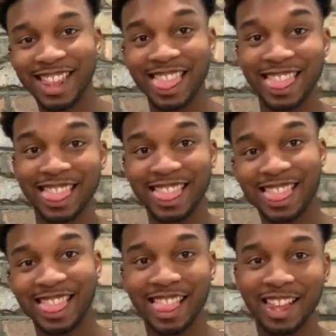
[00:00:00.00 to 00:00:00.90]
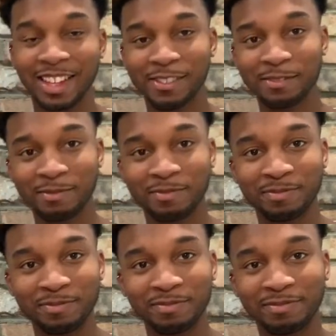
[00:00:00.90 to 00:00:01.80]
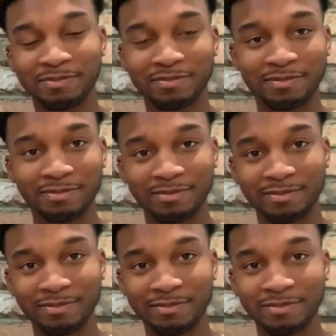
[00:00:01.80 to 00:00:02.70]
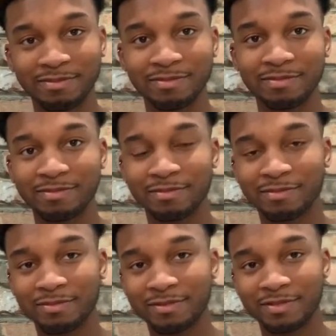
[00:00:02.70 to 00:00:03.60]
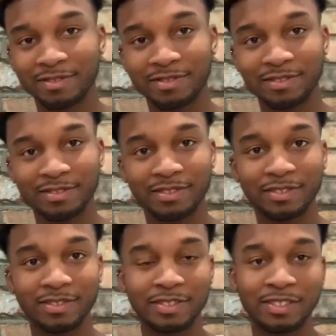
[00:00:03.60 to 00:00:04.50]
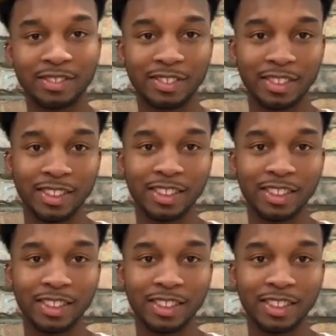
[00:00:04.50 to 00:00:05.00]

The person shown says nothing.